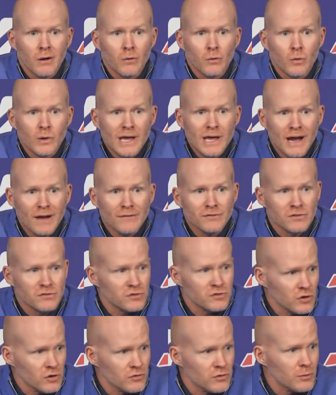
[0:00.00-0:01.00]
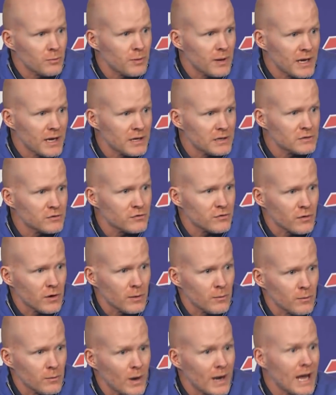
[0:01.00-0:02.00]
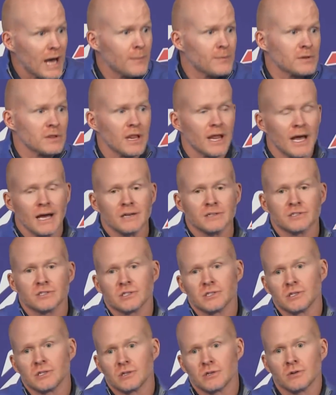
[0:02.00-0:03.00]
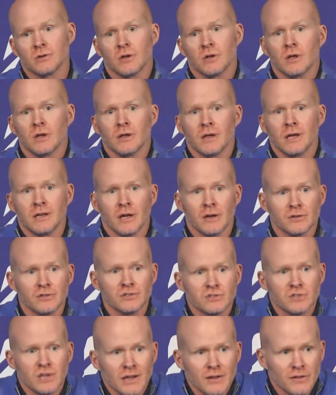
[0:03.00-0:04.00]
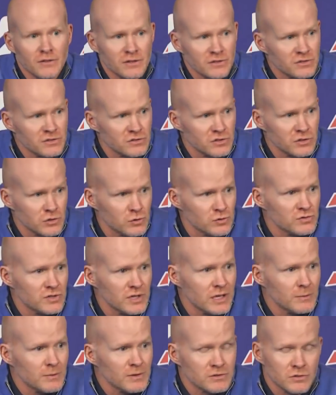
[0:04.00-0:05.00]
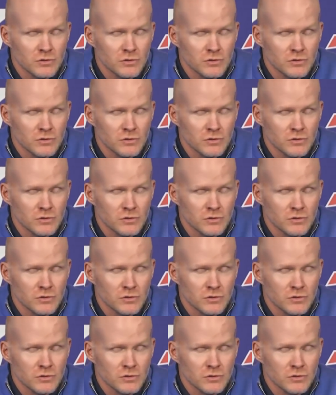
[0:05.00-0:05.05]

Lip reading: we have to turn the page from what happened last year and understand that this is a new team.